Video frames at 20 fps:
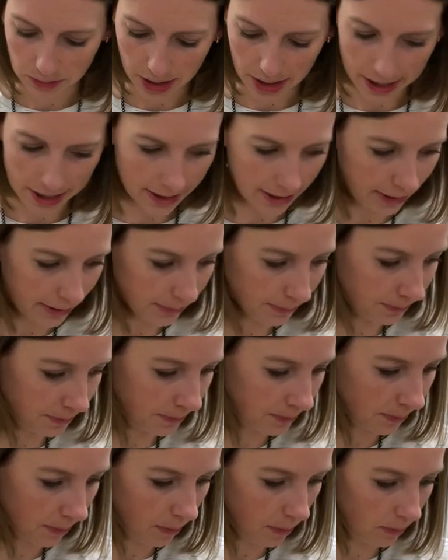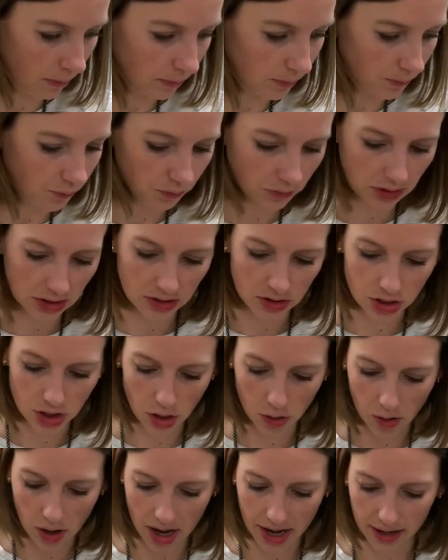um,
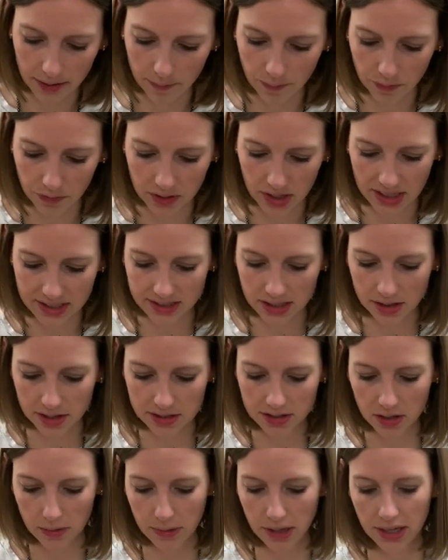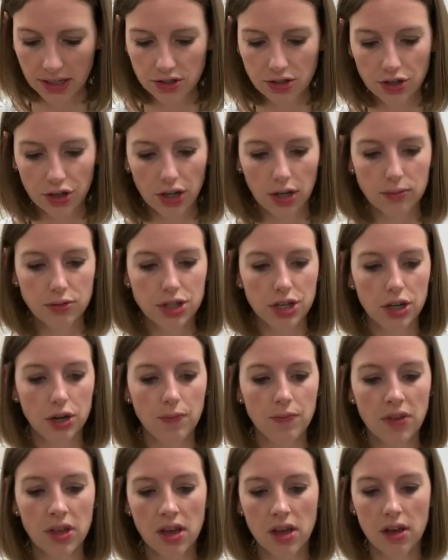so I, I said this on my Instagram
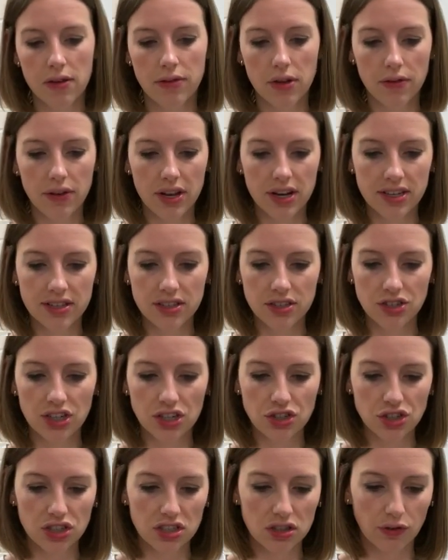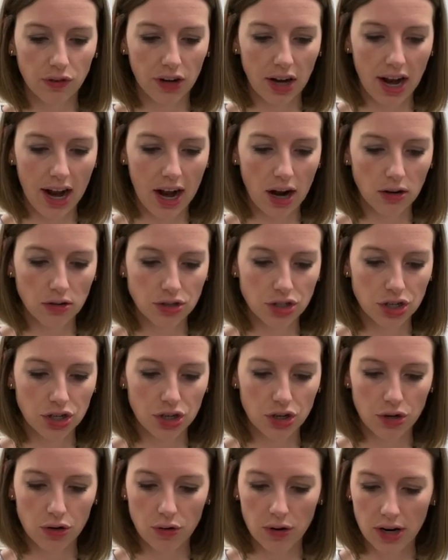too. If you have any suggestions for how
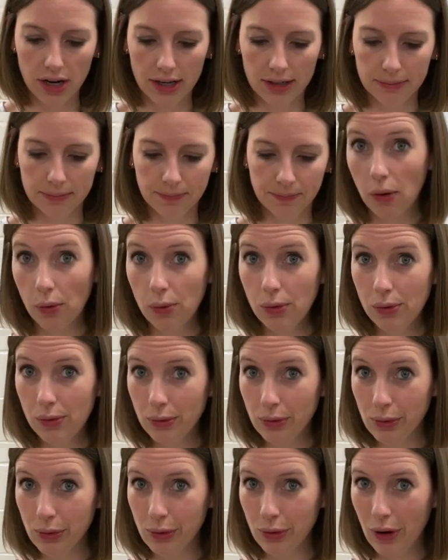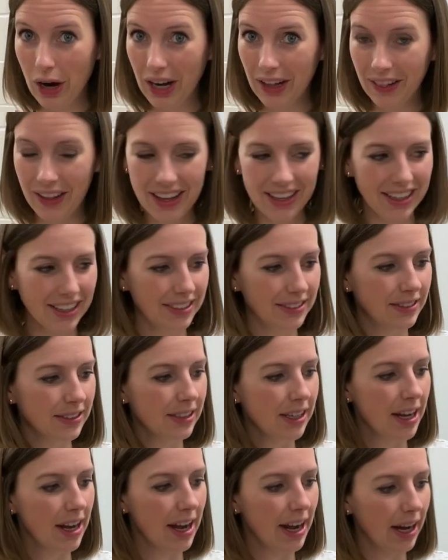to, um, ooh, I like it.
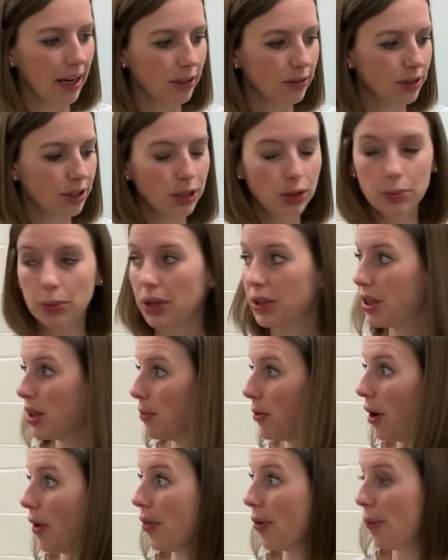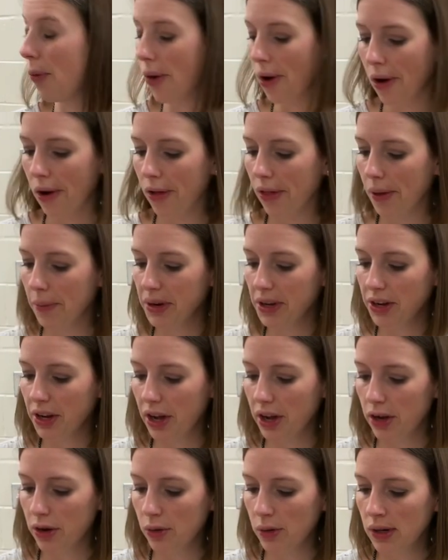How to put them on the wall, let me
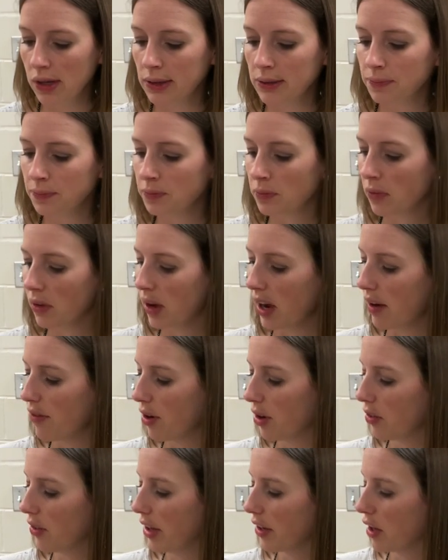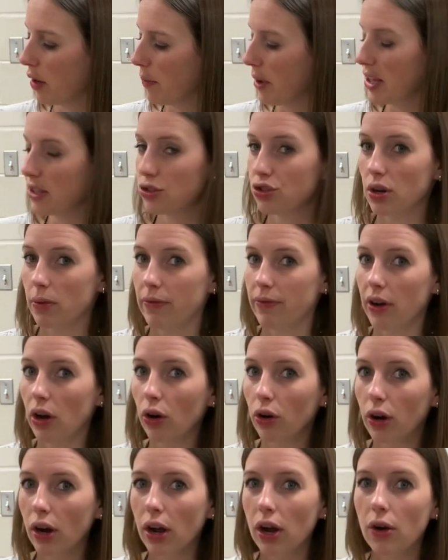know. I've heard like command strip
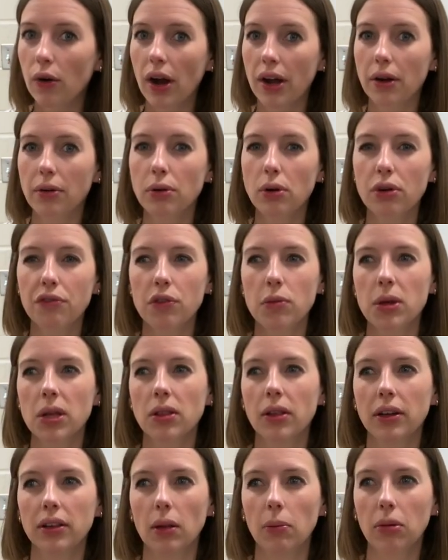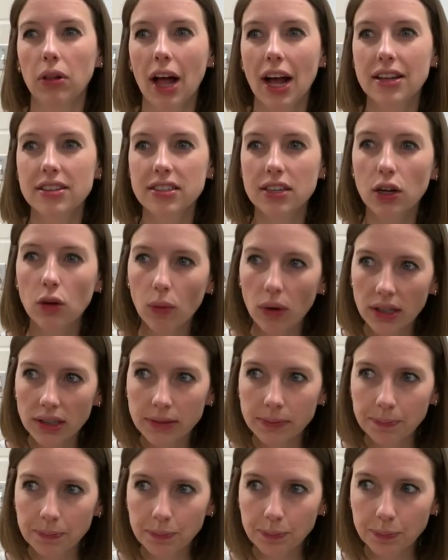Velcro. I don't know if you mean like the plastic one